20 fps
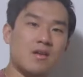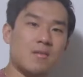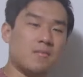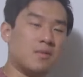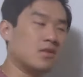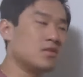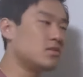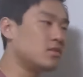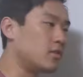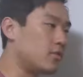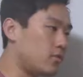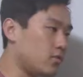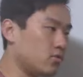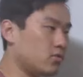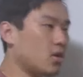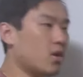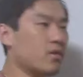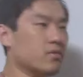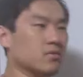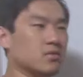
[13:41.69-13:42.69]
Because if you
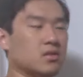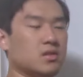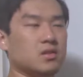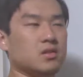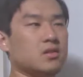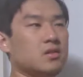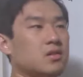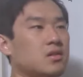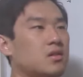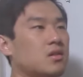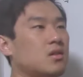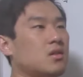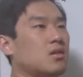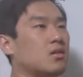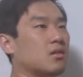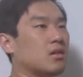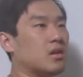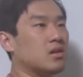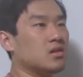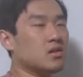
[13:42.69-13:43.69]
don't,
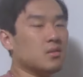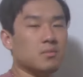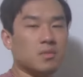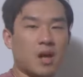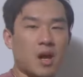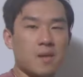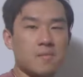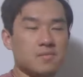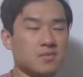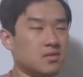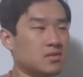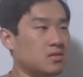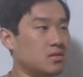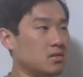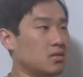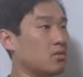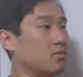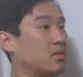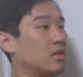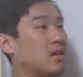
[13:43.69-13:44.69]
okay, sometimes
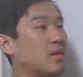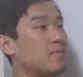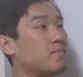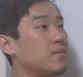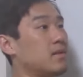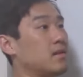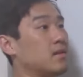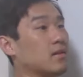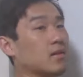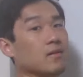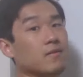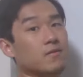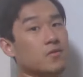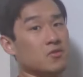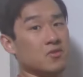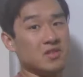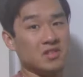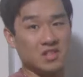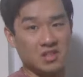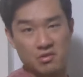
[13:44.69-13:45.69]
it can be a
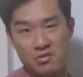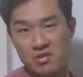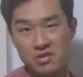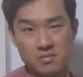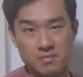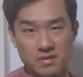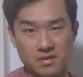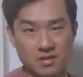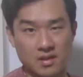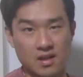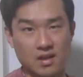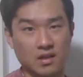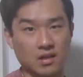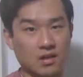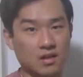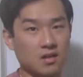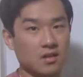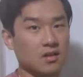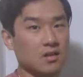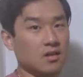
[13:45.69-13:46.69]
very serious
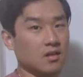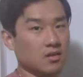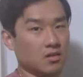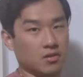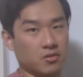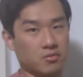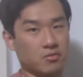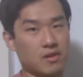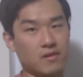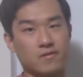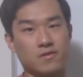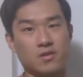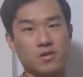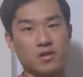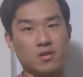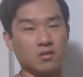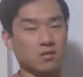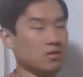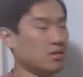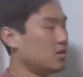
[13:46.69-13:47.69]
mistake. You never
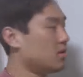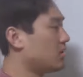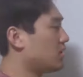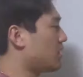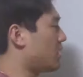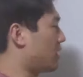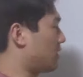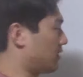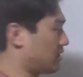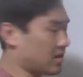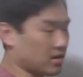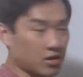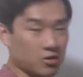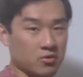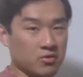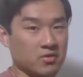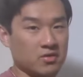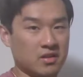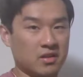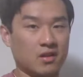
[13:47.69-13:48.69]
know. I cannot
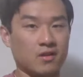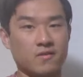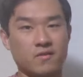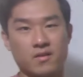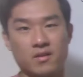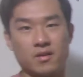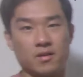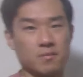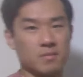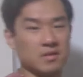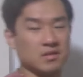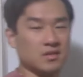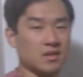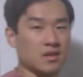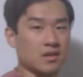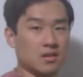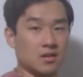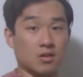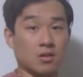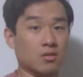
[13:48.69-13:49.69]
really think of a
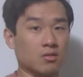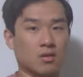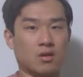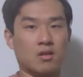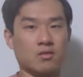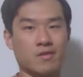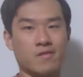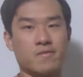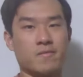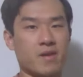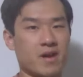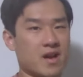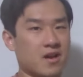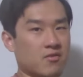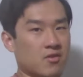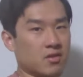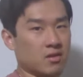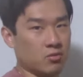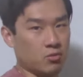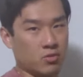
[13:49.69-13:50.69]
mistake out of my
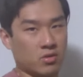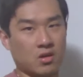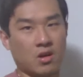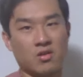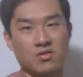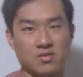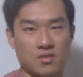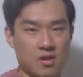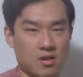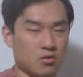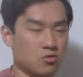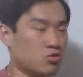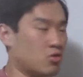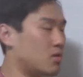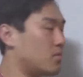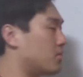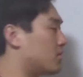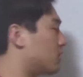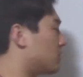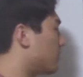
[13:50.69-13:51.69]
head, and it really cause a lot of
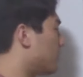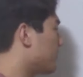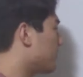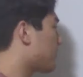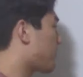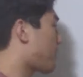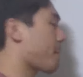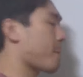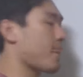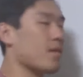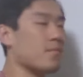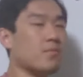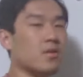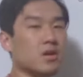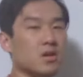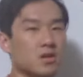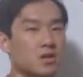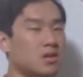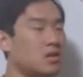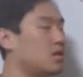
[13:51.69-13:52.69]
trouble.
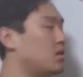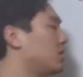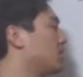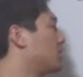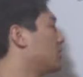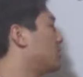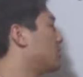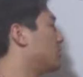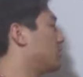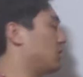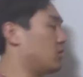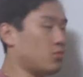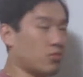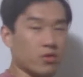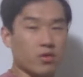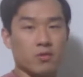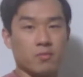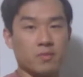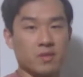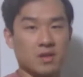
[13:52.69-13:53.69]
But it
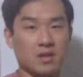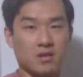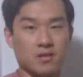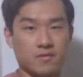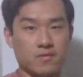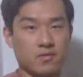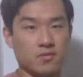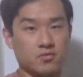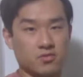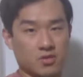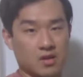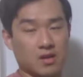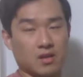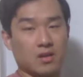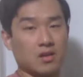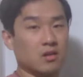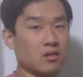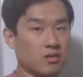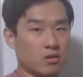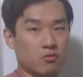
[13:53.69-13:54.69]
will be in the future. Like
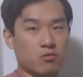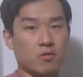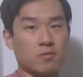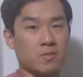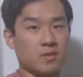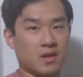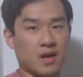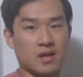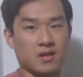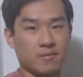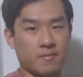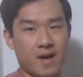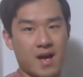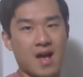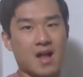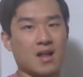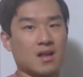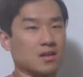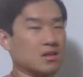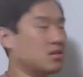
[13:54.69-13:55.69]
it will be kind of
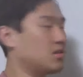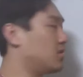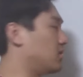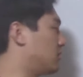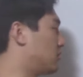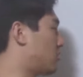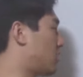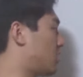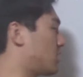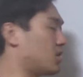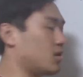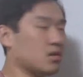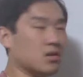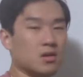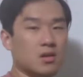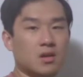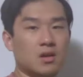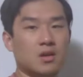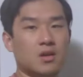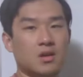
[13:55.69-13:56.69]
bad. Like you try
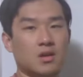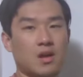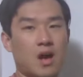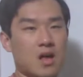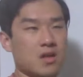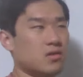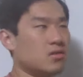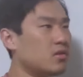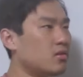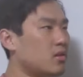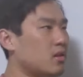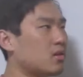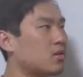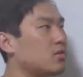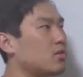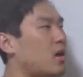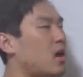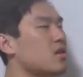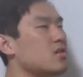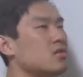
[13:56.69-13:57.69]
to. I don't
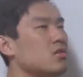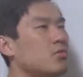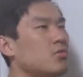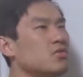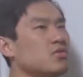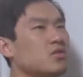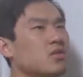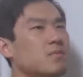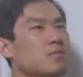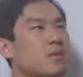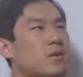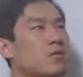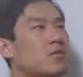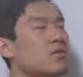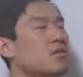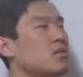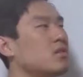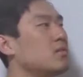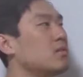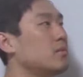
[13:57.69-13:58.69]
know what's the
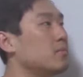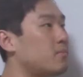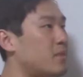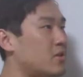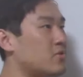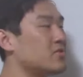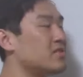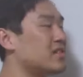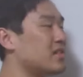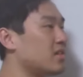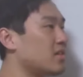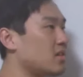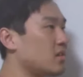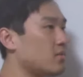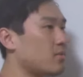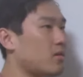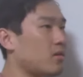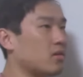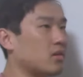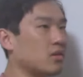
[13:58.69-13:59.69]
embarrassing thing
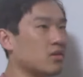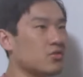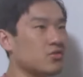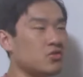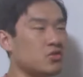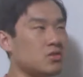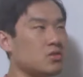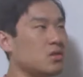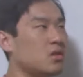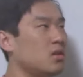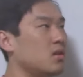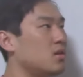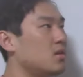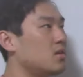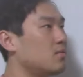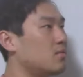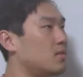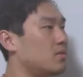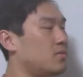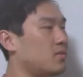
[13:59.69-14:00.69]
about English.
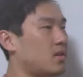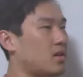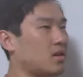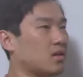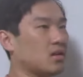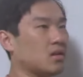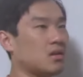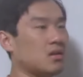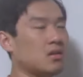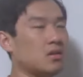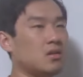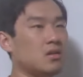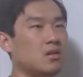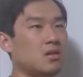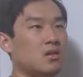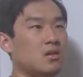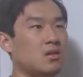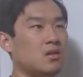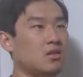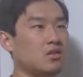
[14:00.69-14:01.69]
Maybe like
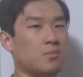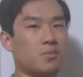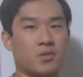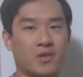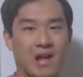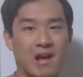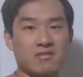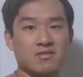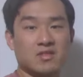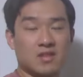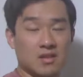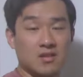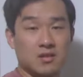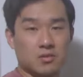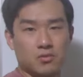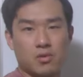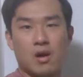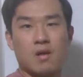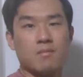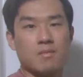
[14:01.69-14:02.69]
pronounce something
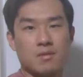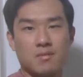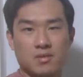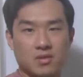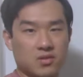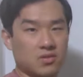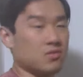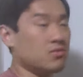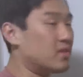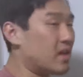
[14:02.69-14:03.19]
wrong. Maybe too.